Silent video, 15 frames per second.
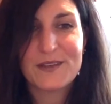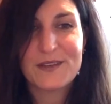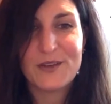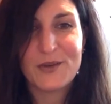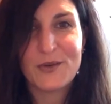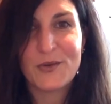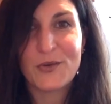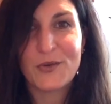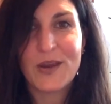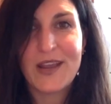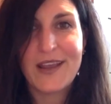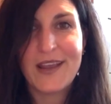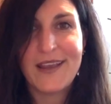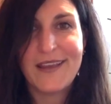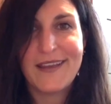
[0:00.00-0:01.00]

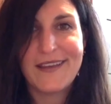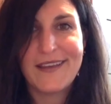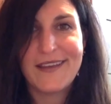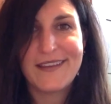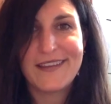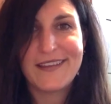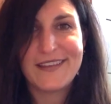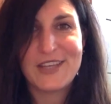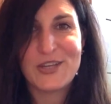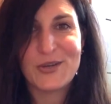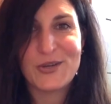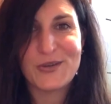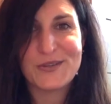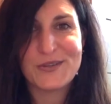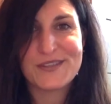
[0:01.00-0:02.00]
gray
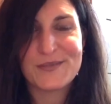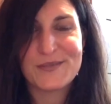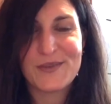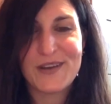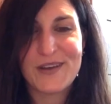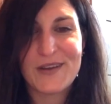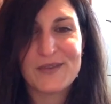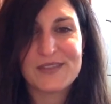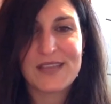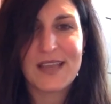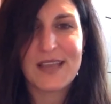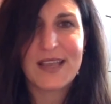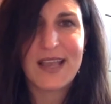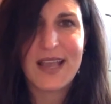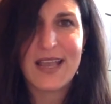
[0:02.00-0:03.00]
years where I was
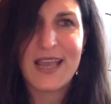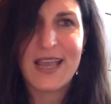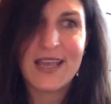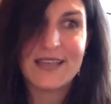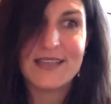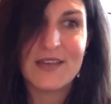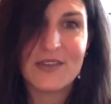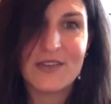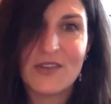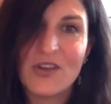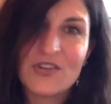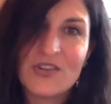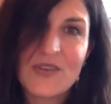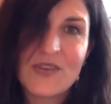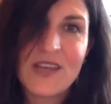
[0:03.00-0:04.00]
like headed down the
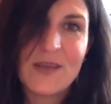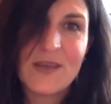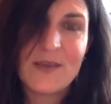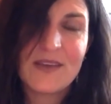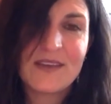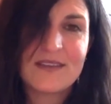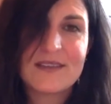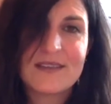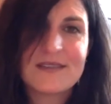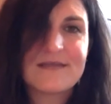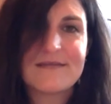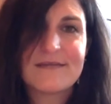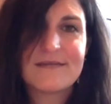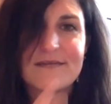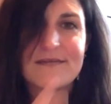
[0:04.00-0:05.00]
lingerie because,
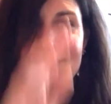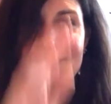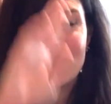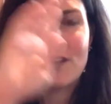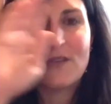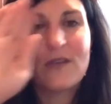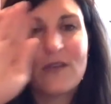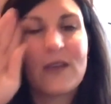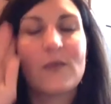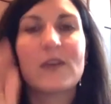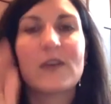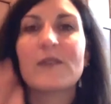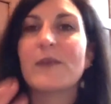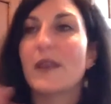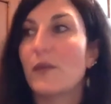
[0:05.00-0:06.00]
I would
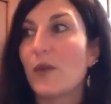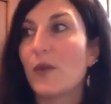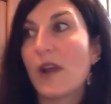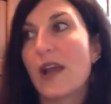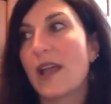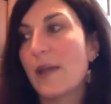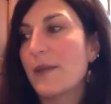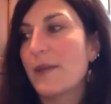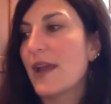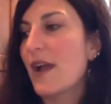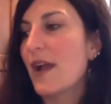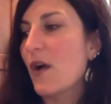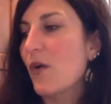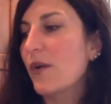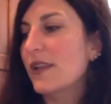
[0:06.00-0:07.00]
have been where I am
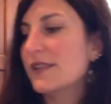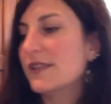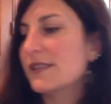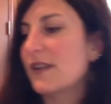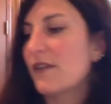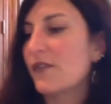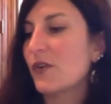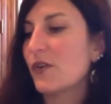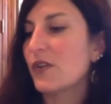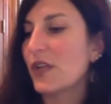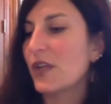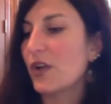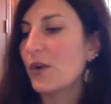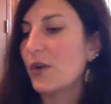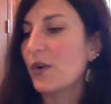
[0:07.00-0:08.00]
now and stuff
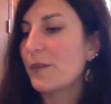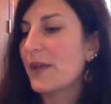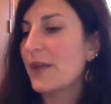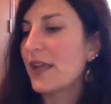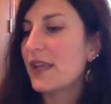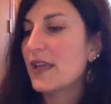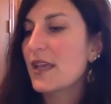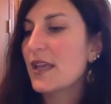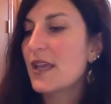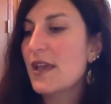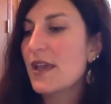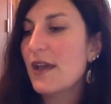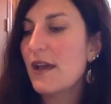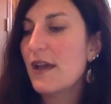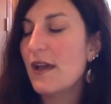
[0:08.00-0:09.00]
earlier. But
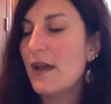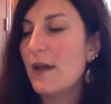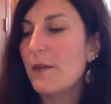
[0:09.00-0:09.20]
I